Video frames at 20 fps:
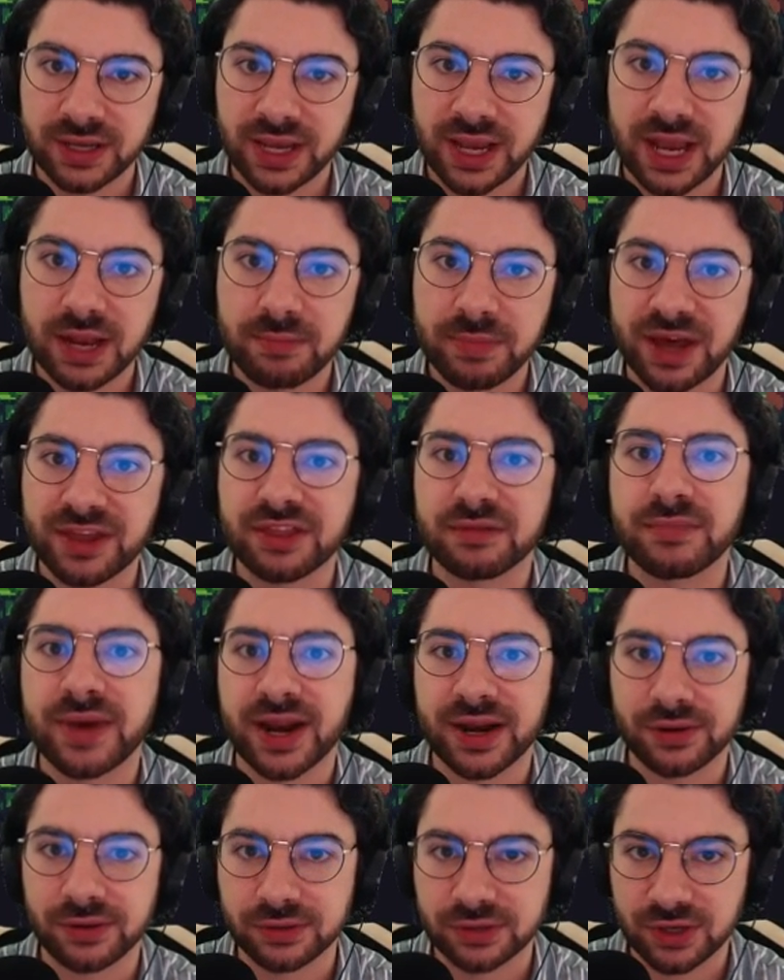in
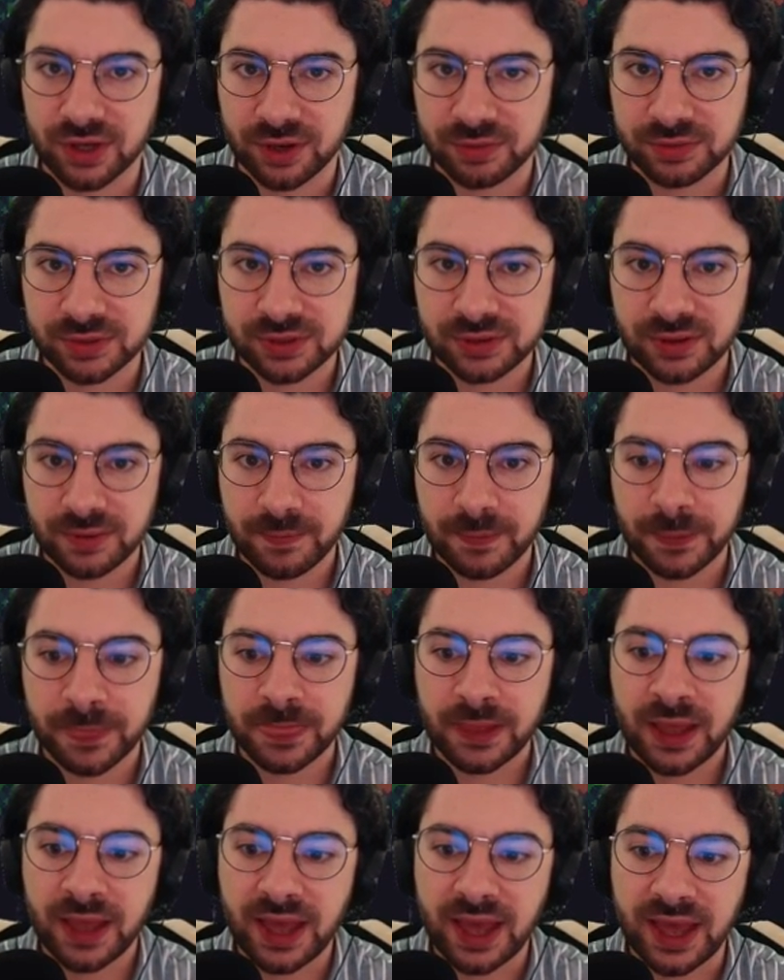mathematical terms,
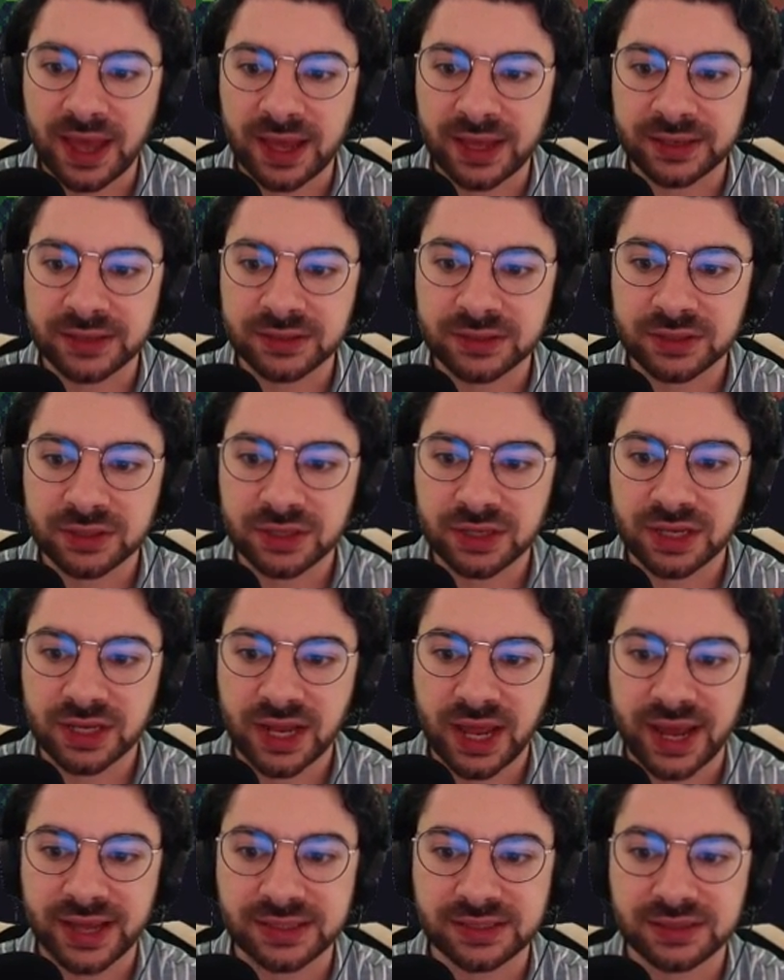and it
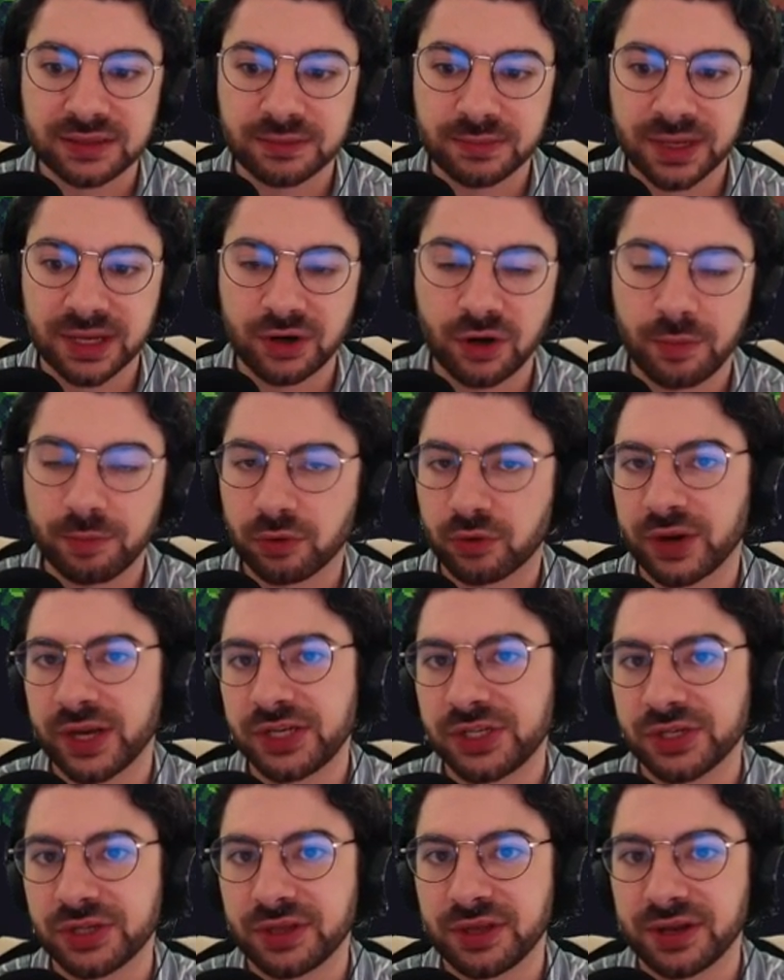has to be an
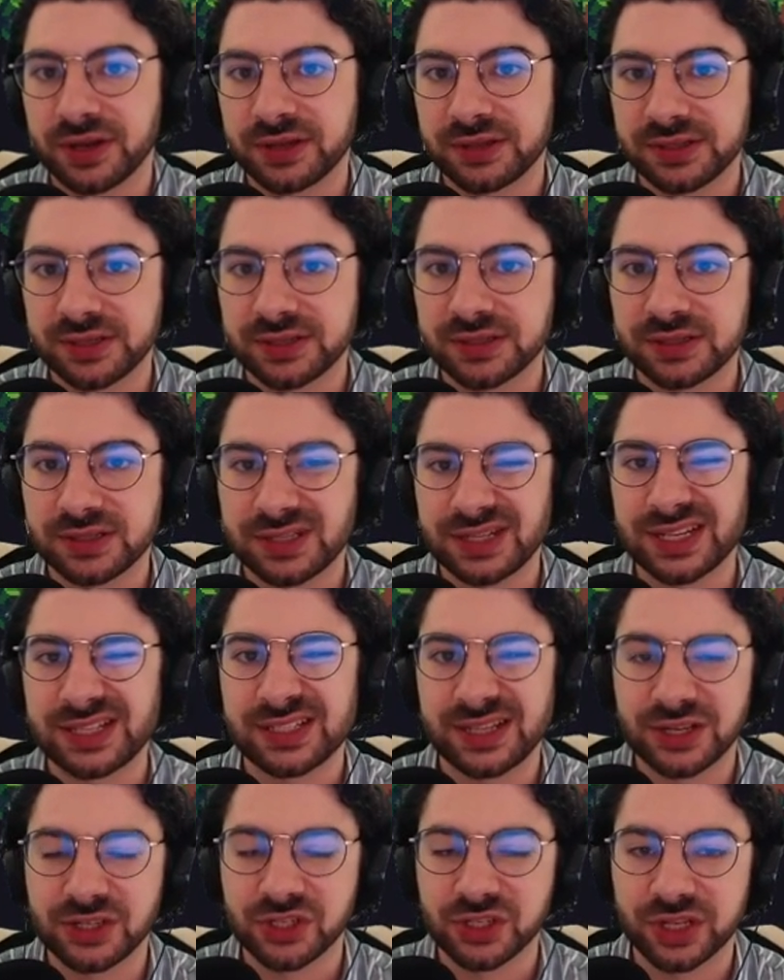operation that exists
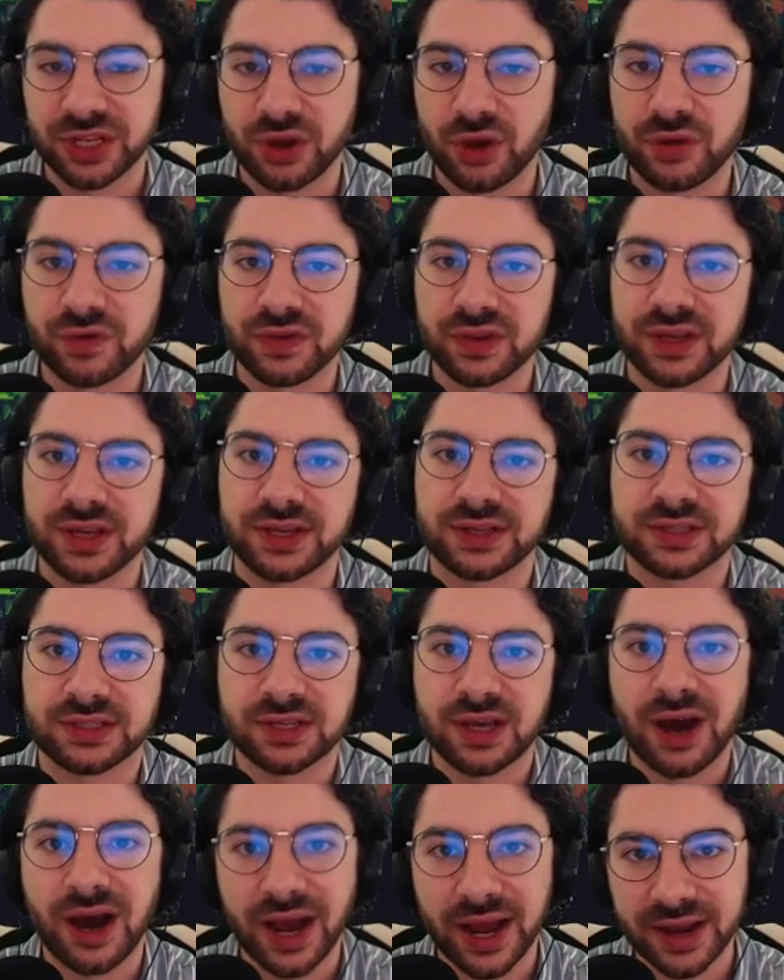essentially over the
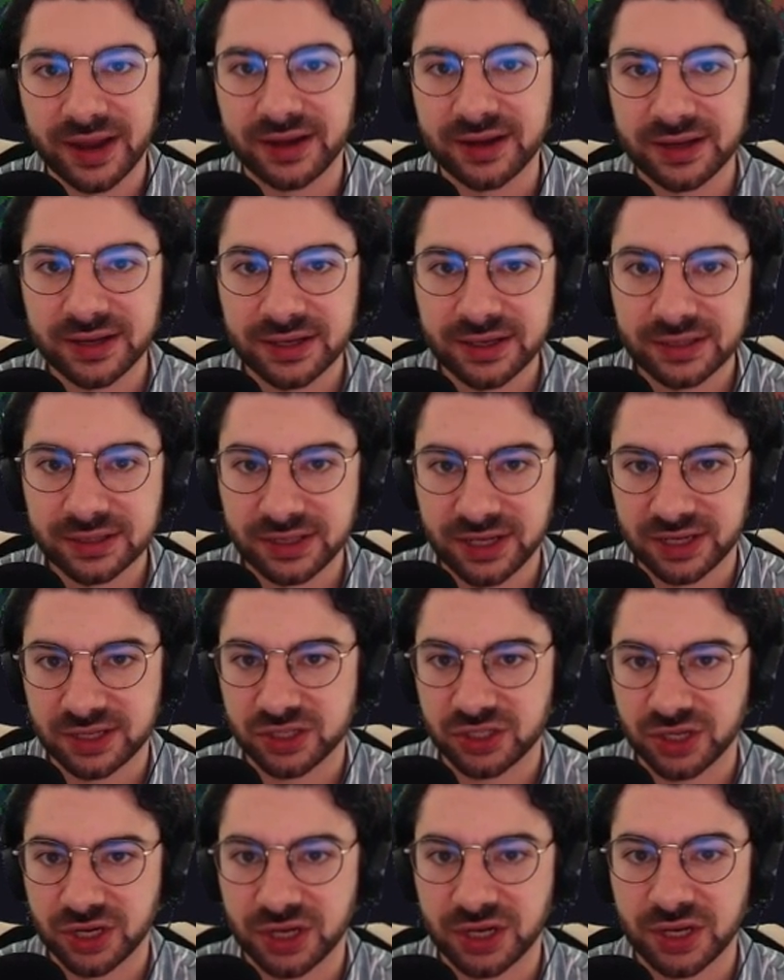entire
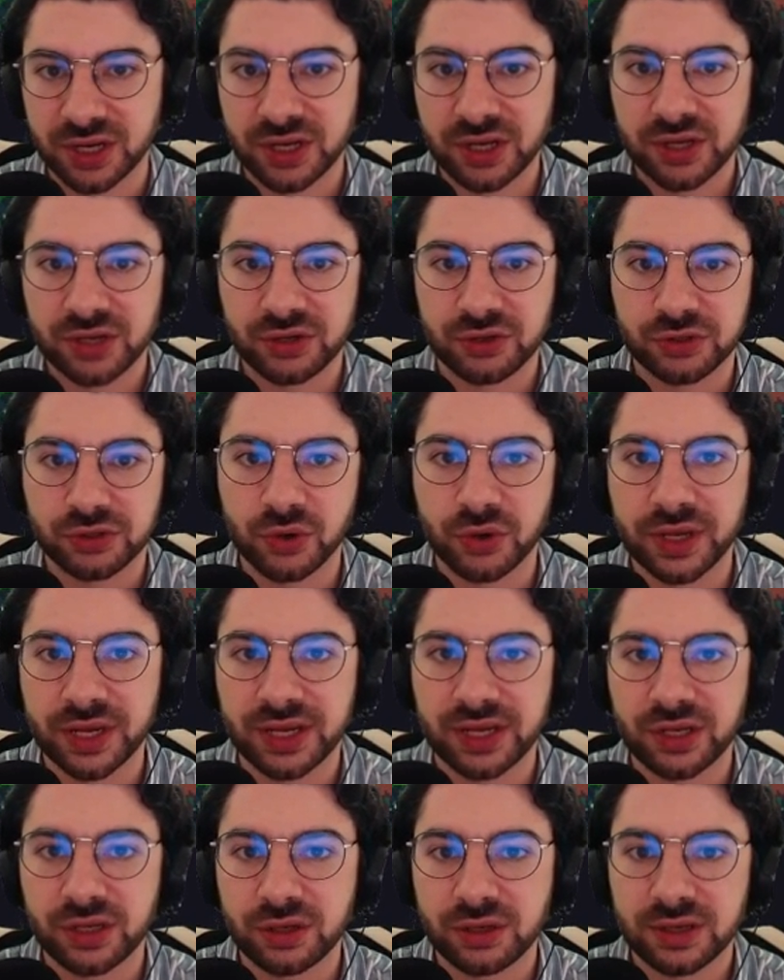texture. You're talking
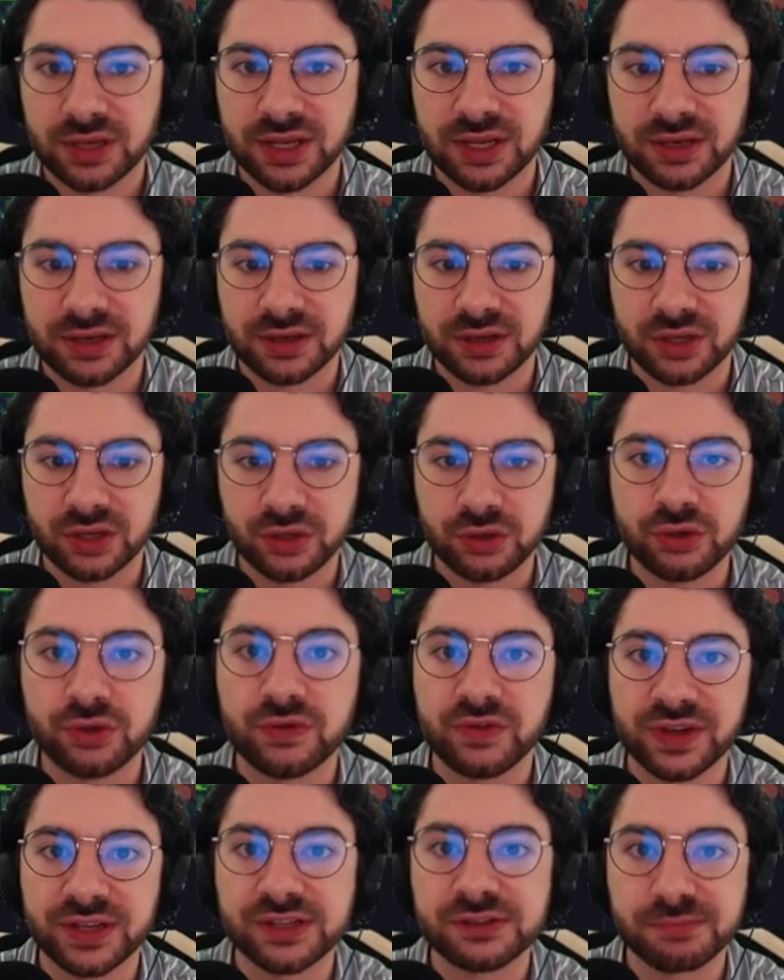in, in U
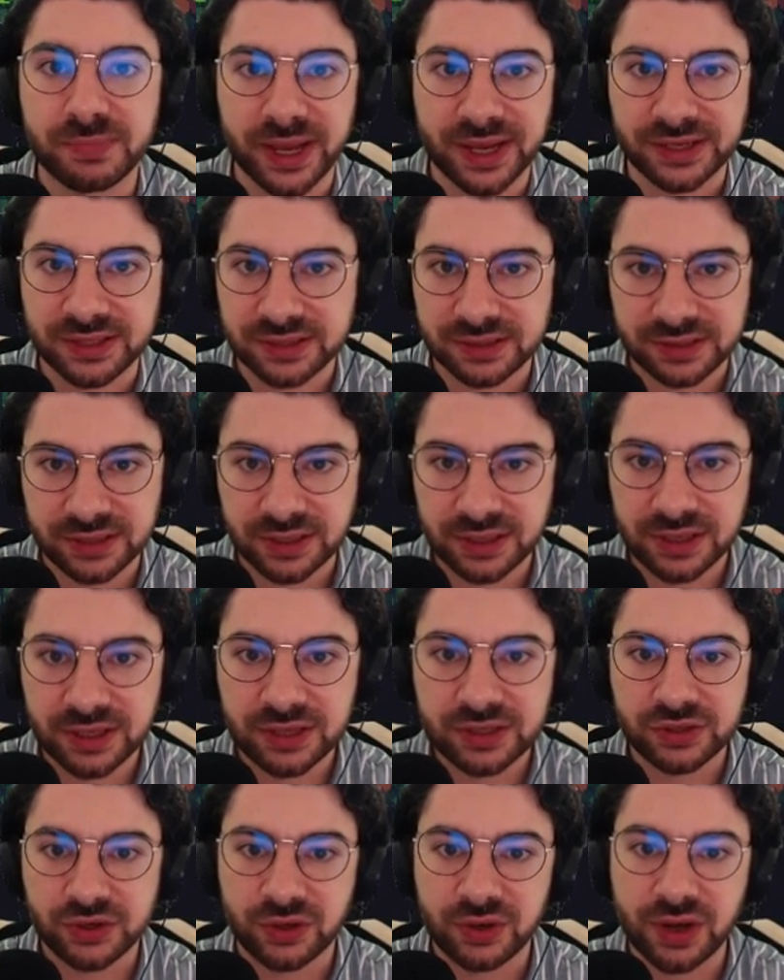V space,
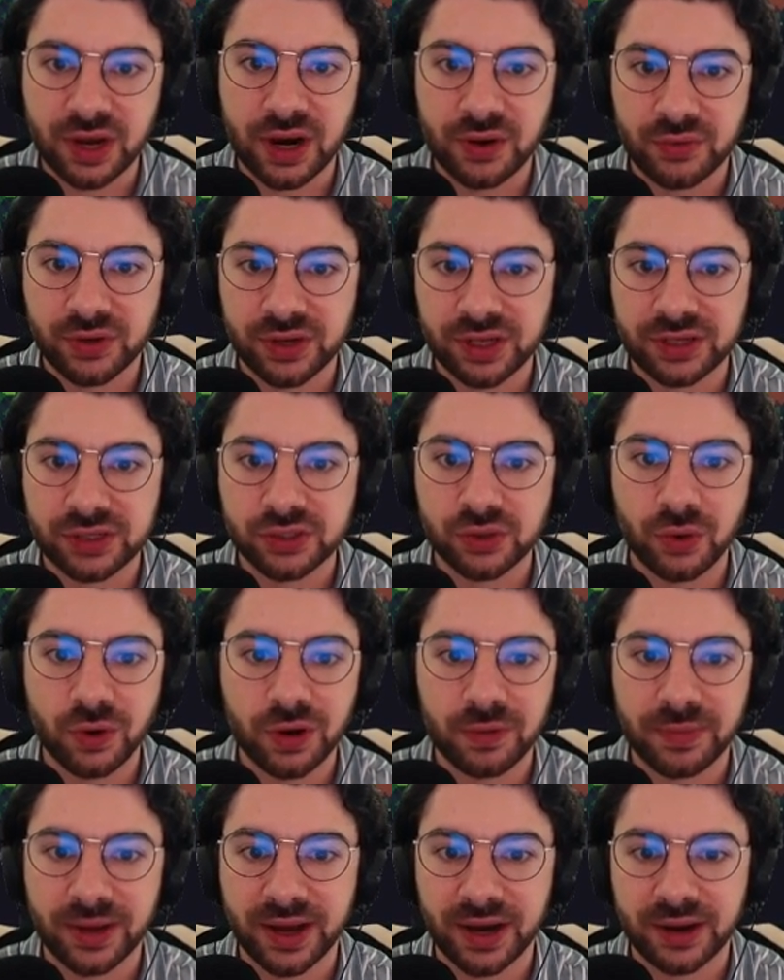so you can't really talk
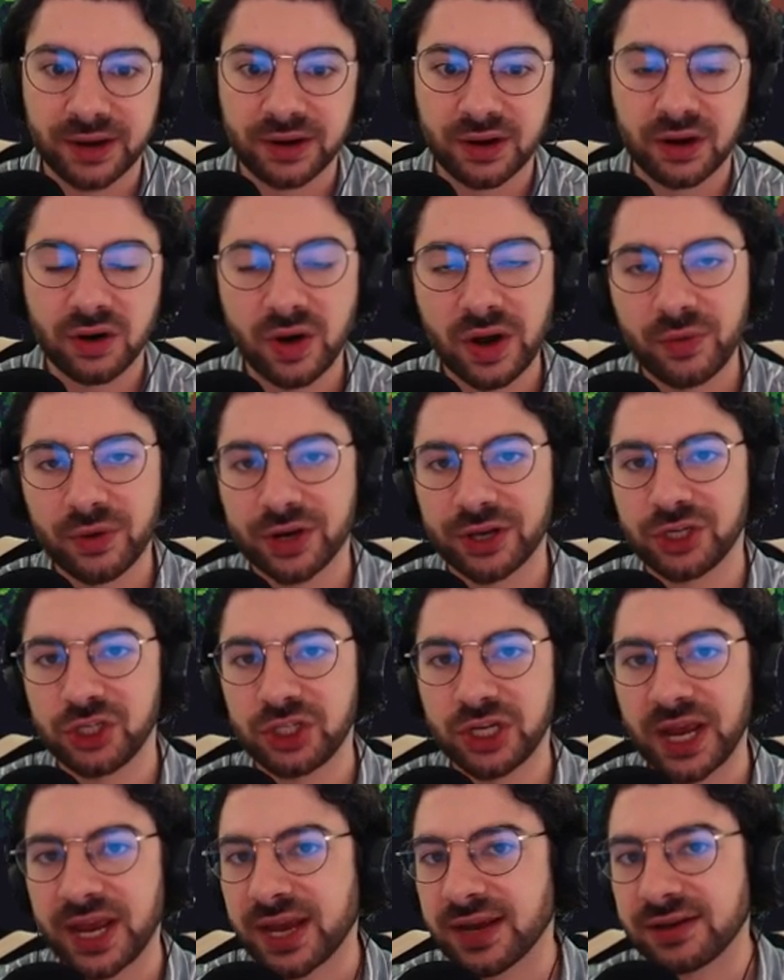about, oh, I want to
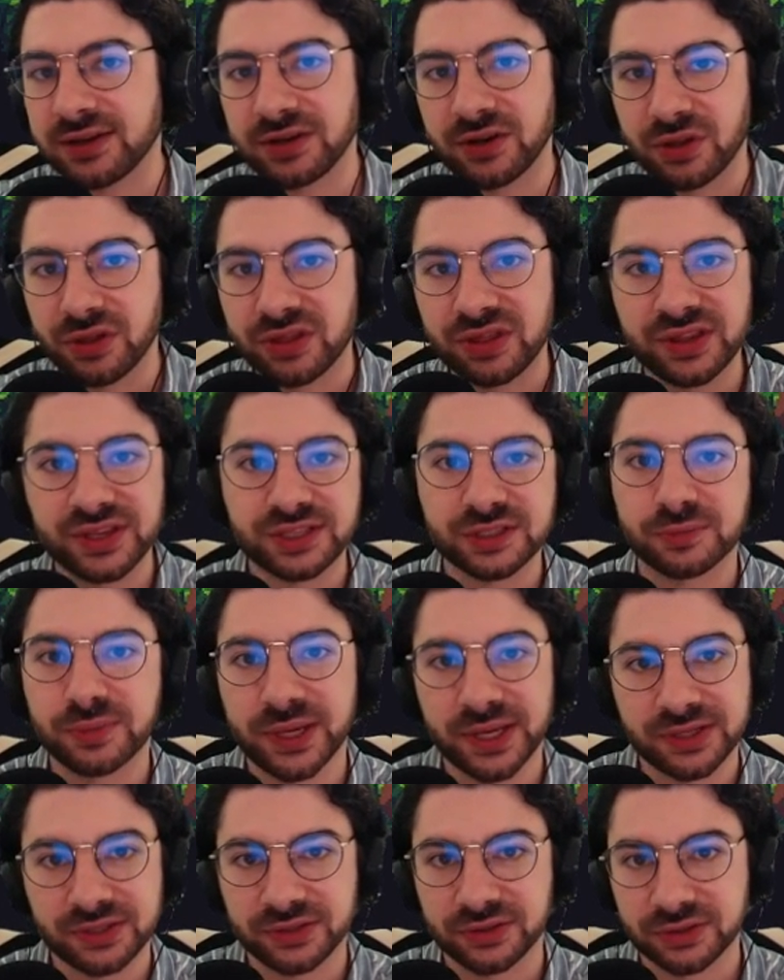shade, you know, this
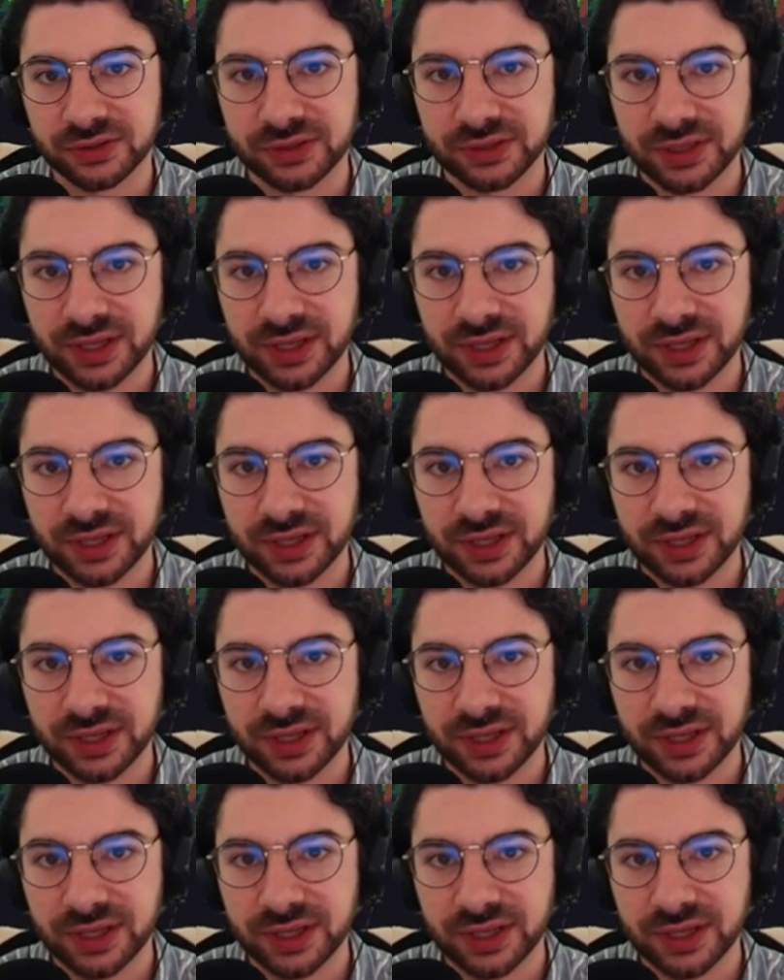pixel